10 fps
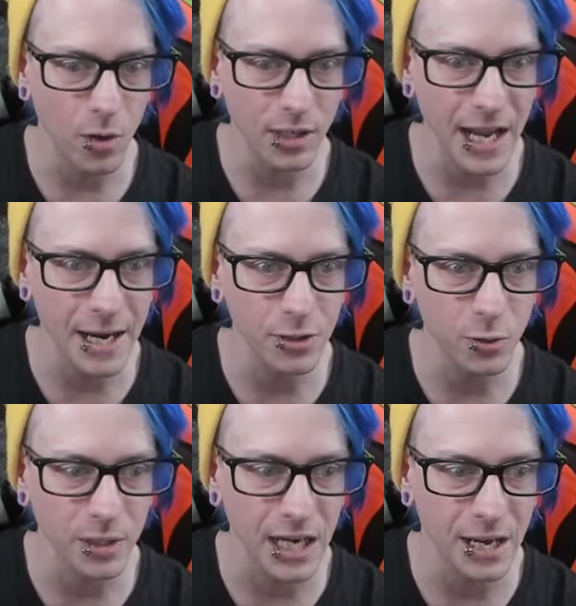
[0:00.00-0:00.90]
okay,
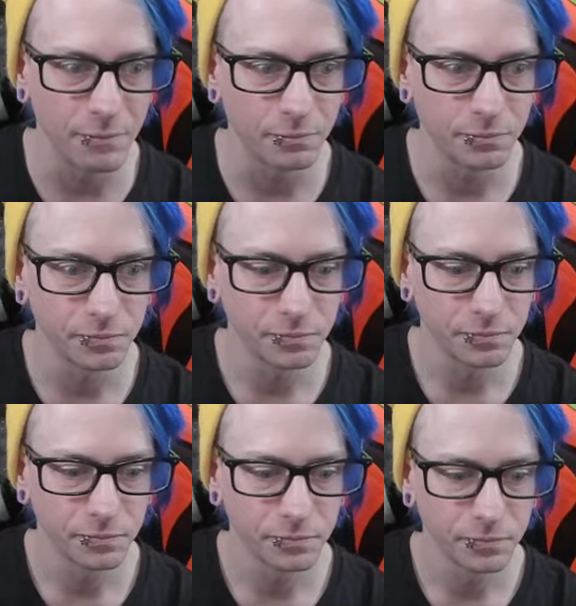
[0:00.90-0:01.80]
so we got,
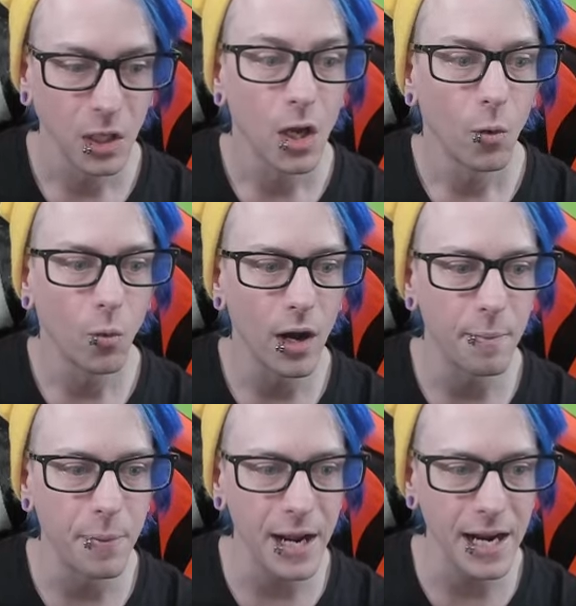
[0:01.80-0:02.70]
well,
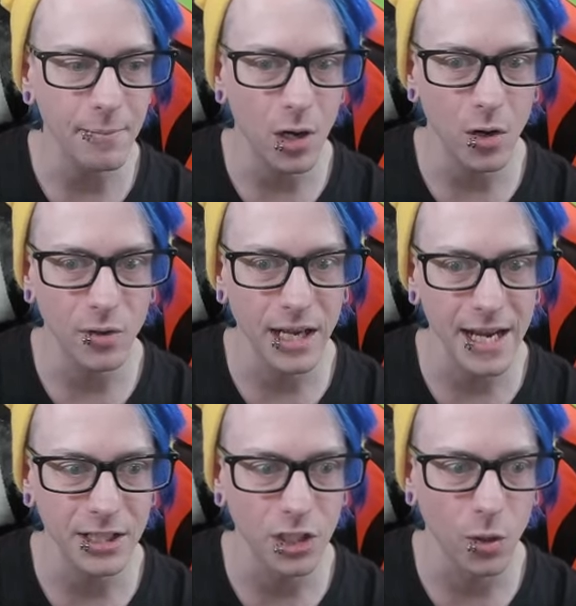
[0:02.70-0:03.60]
bam,
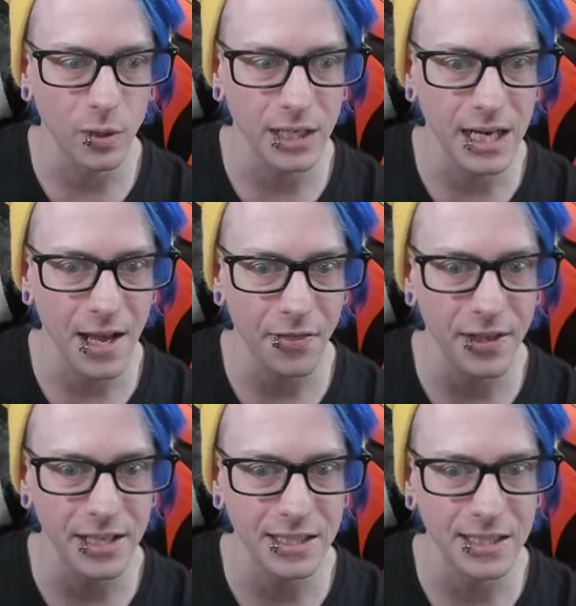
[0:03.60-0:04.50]
okay, so we got
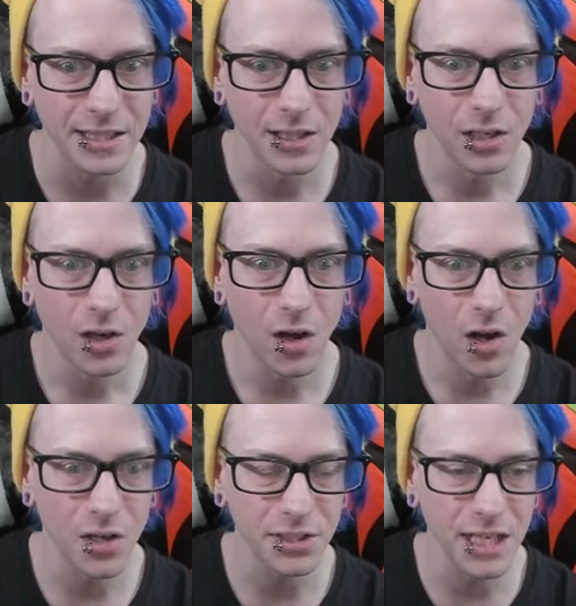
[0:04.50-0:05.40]
this.
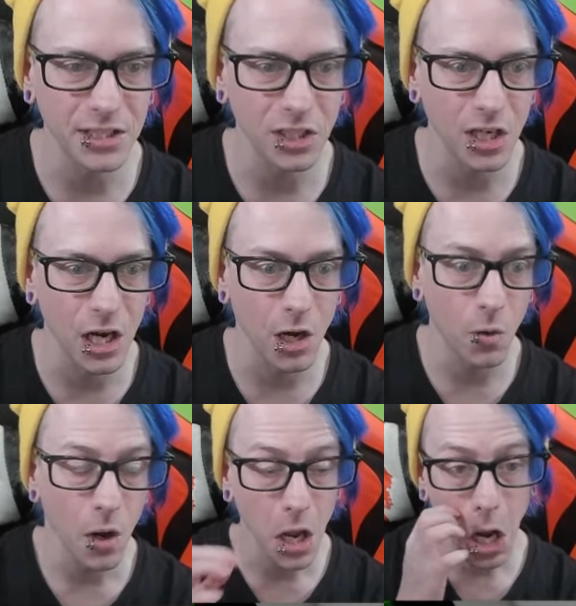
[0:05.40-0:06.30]
All set to
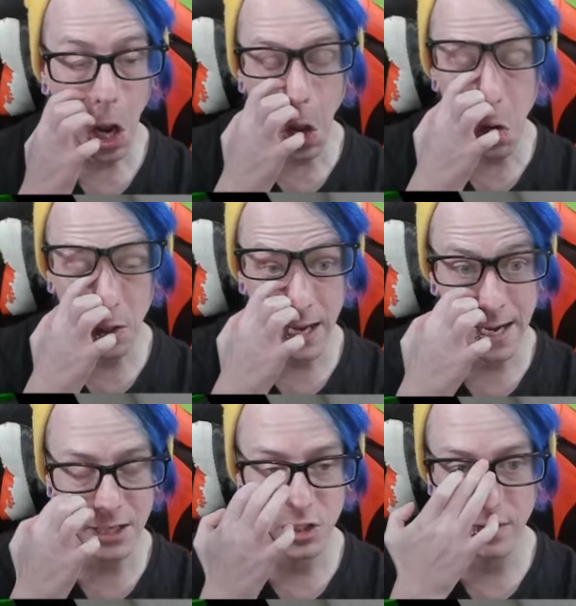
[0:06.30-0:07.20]
go.
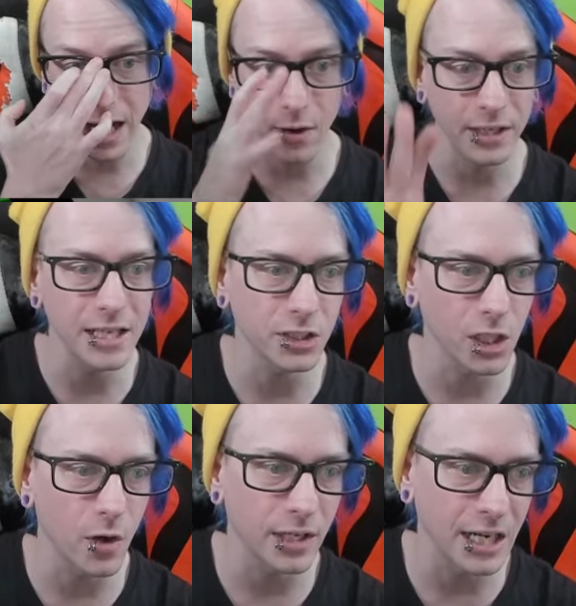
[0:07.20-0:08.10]
Okay, so now he's
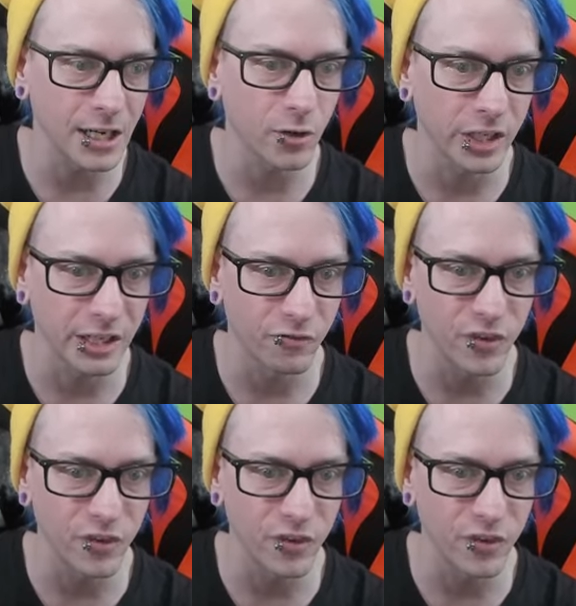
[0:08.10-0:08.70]
loaded in Greed and